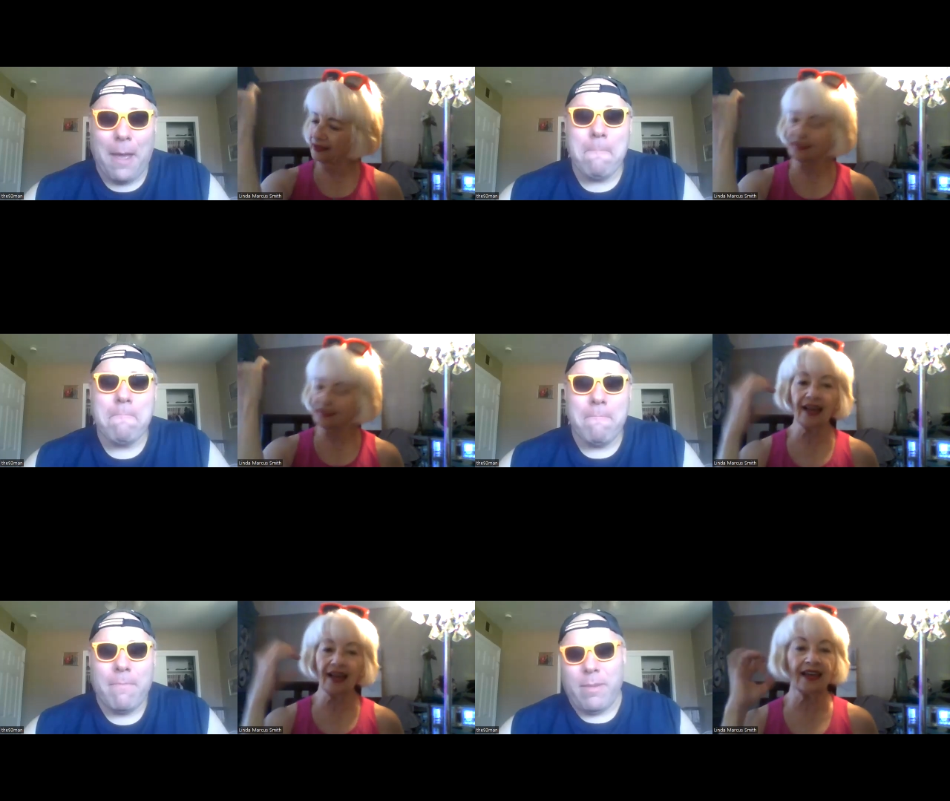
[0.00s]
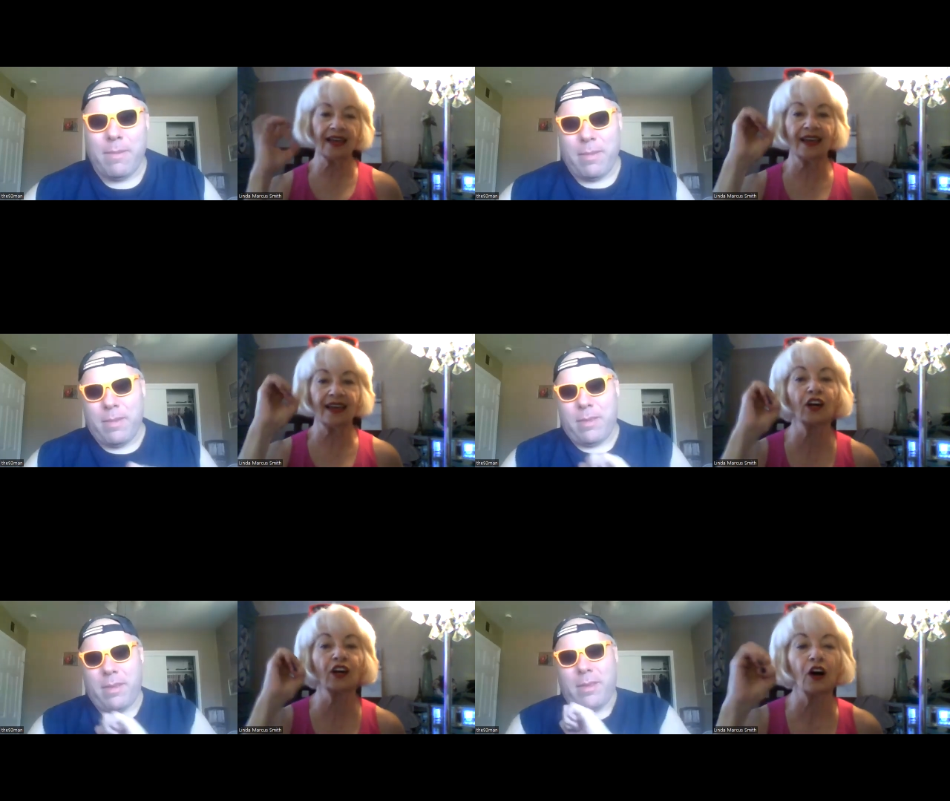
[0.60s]
Speaker 1: I looked down, I had
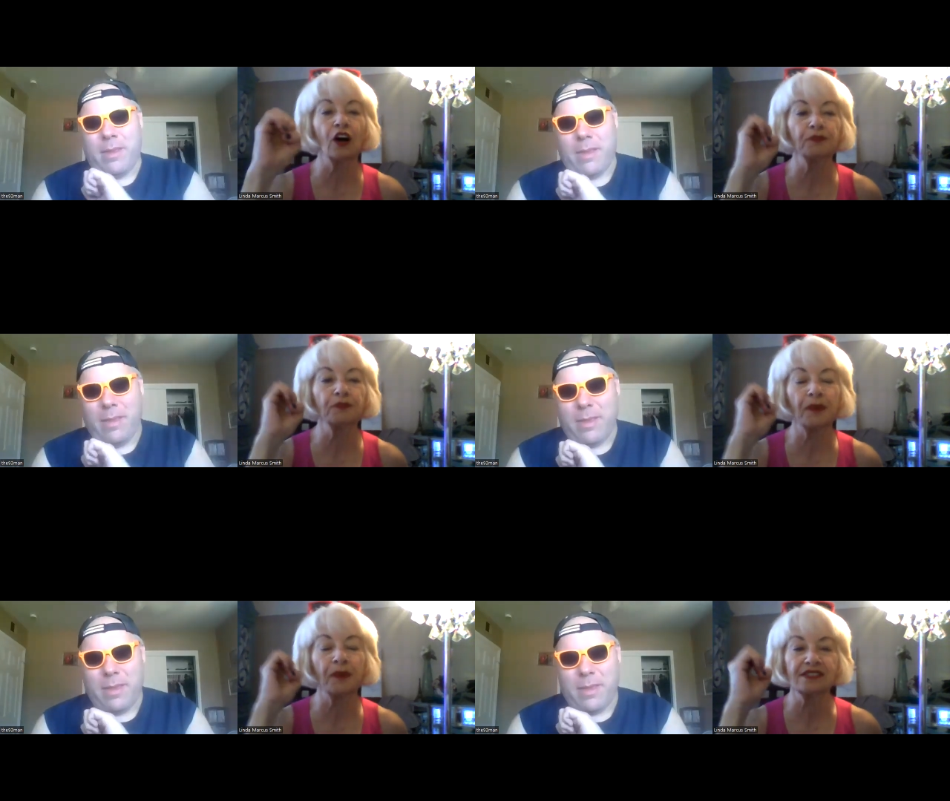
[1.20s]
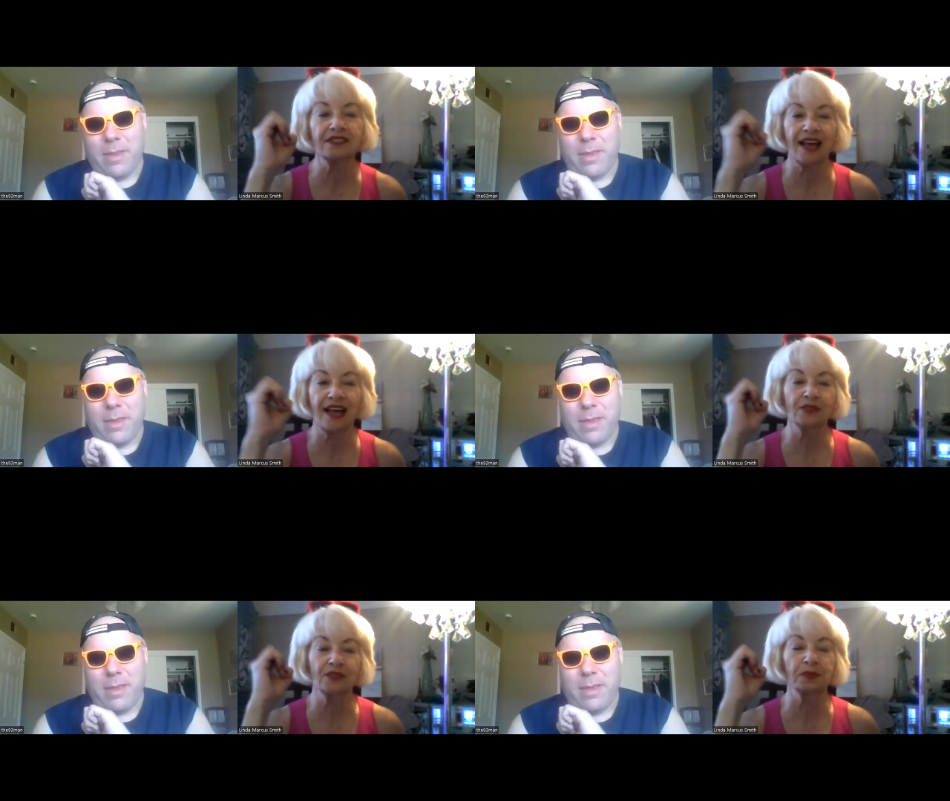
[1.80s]
a golf ball
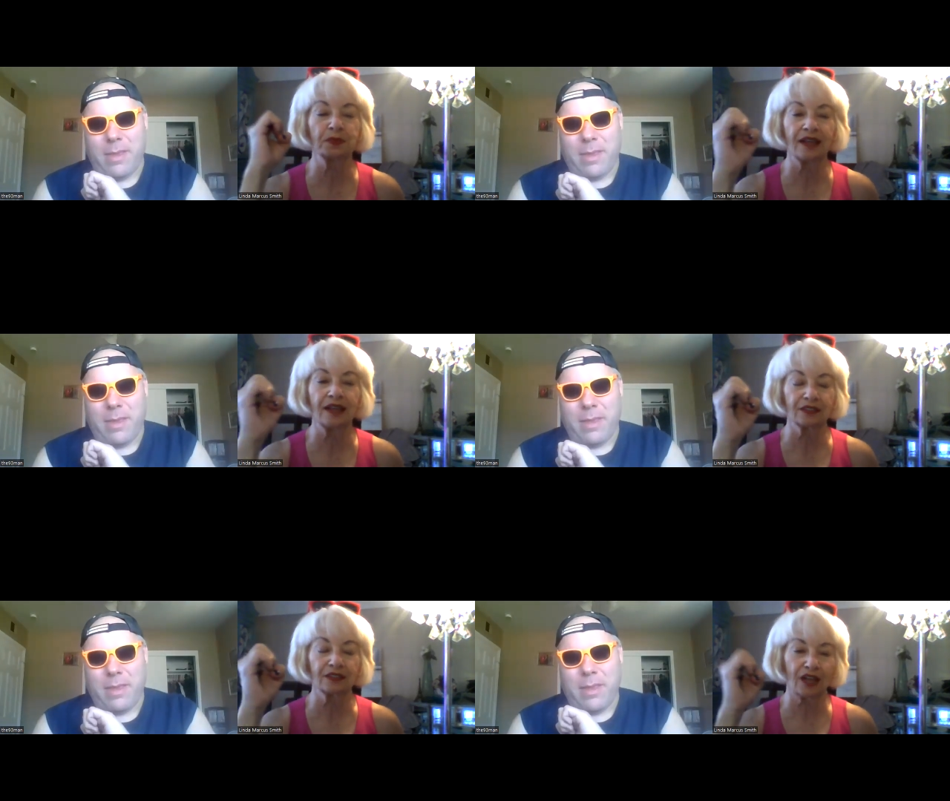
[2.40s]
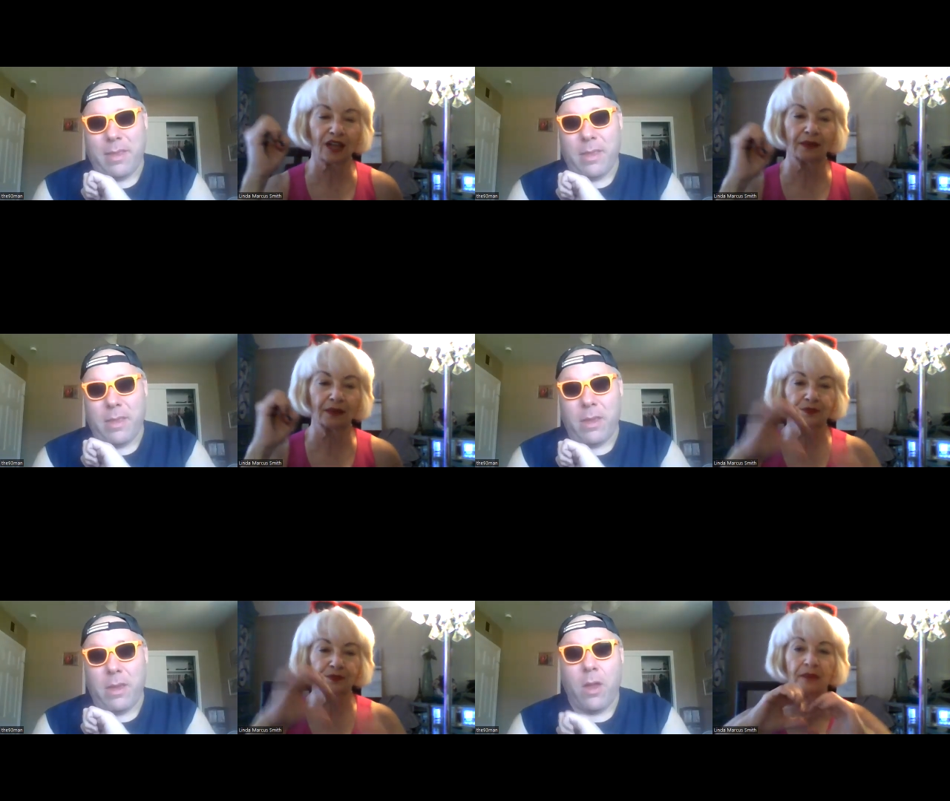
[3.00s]
sized blood clot
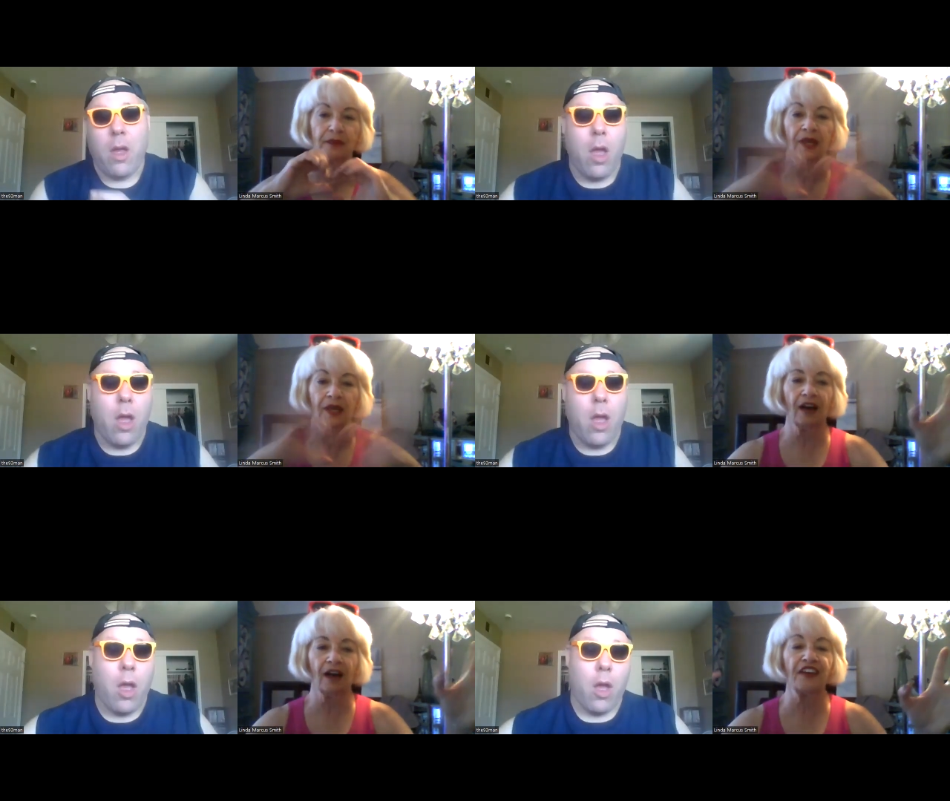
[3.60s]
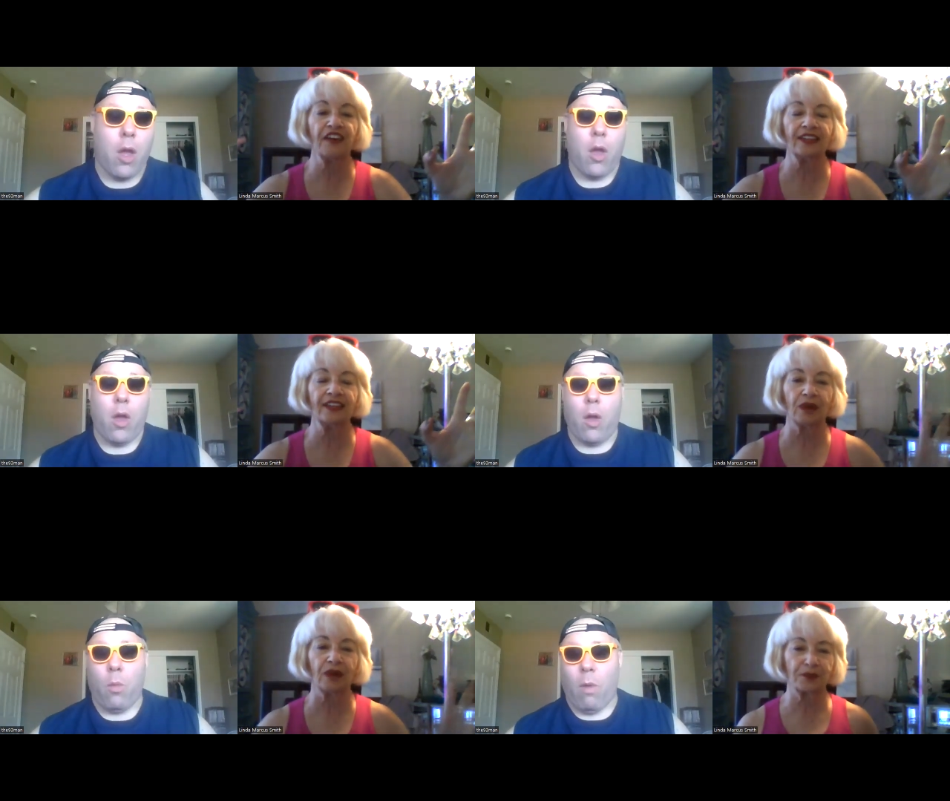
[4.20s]
that a
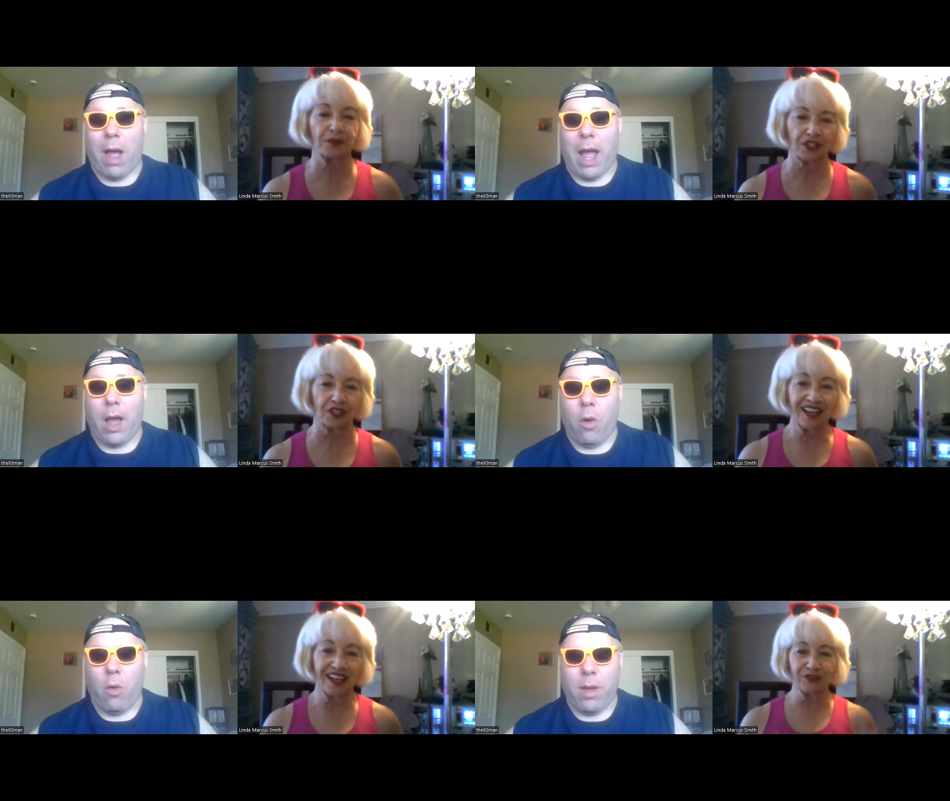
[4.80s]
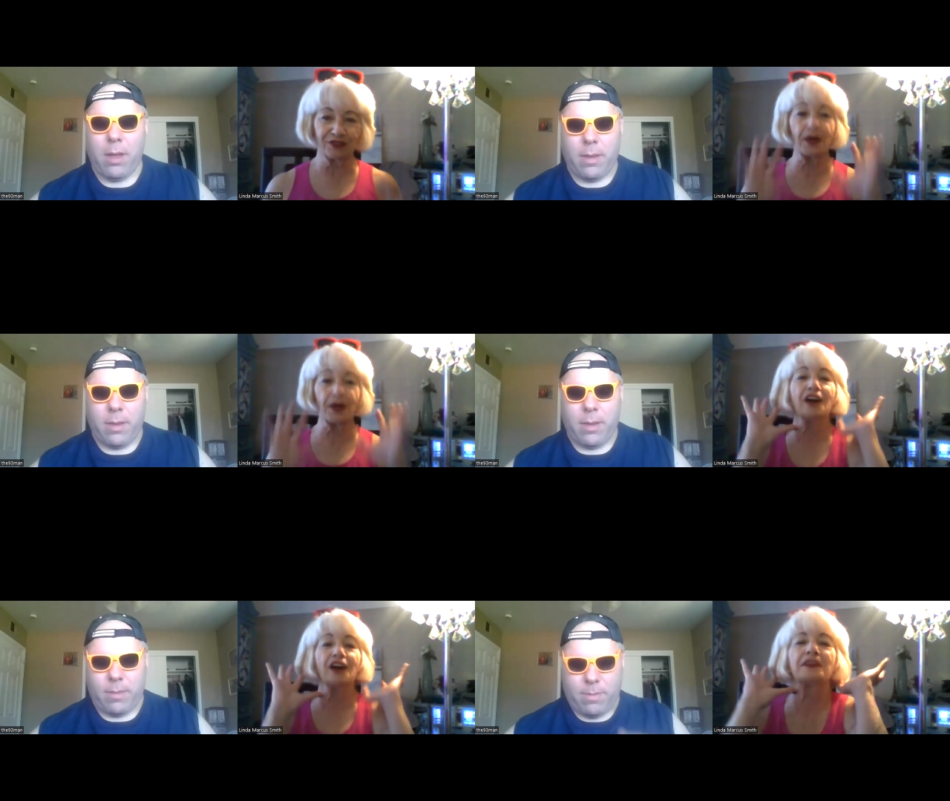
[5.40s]
vein ruptured from
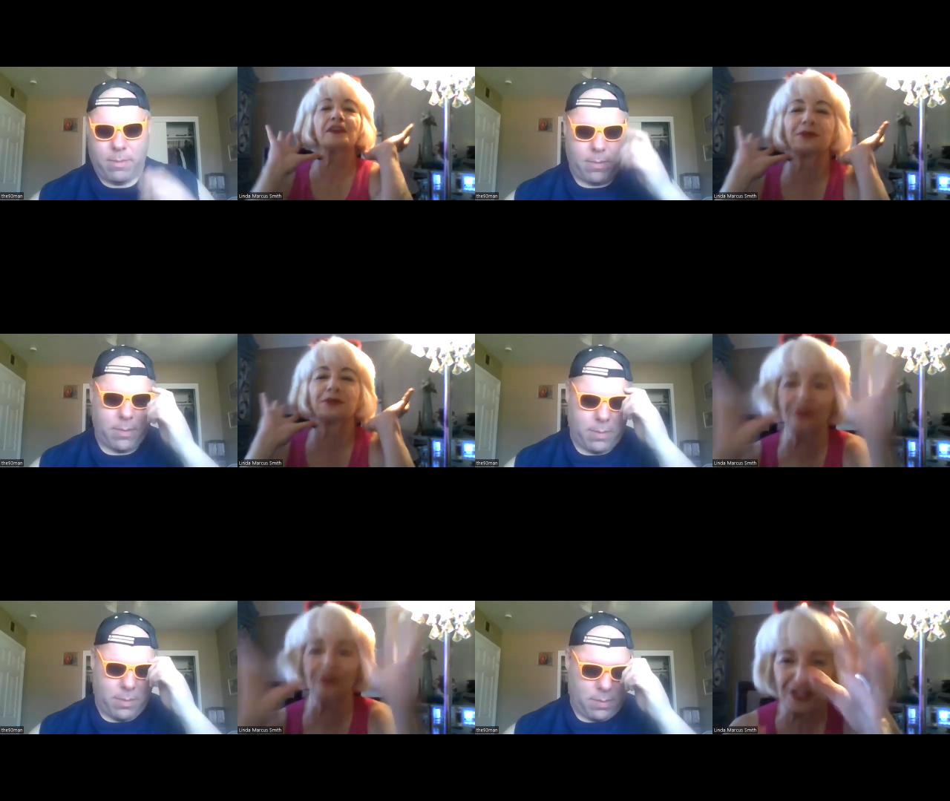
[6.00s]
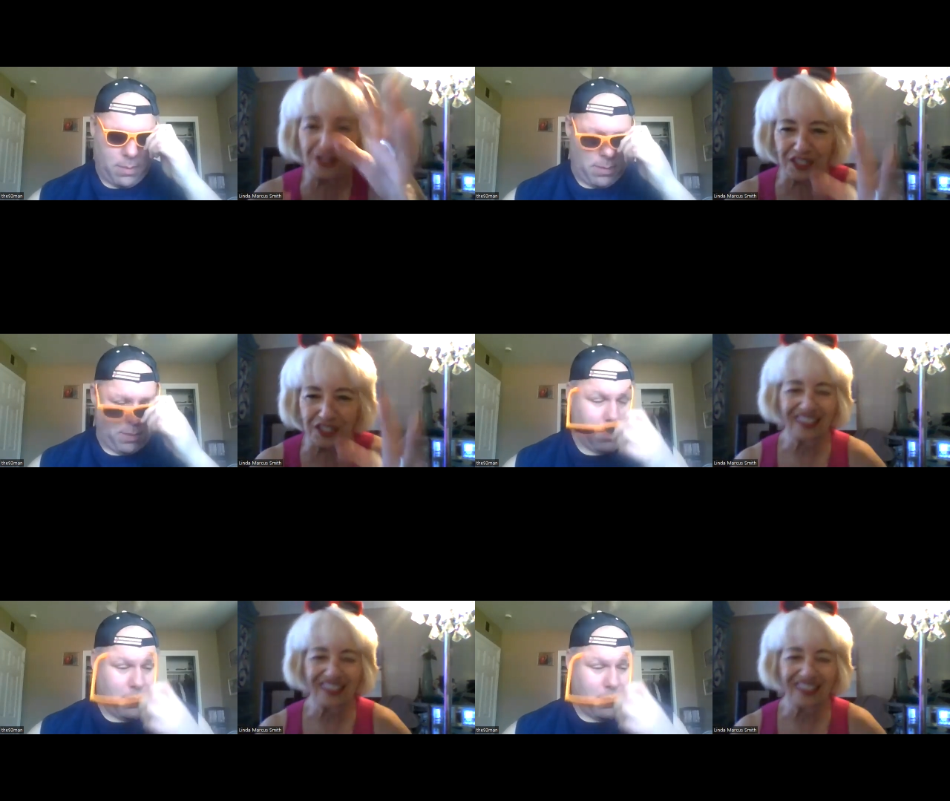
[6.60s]
all the pressure.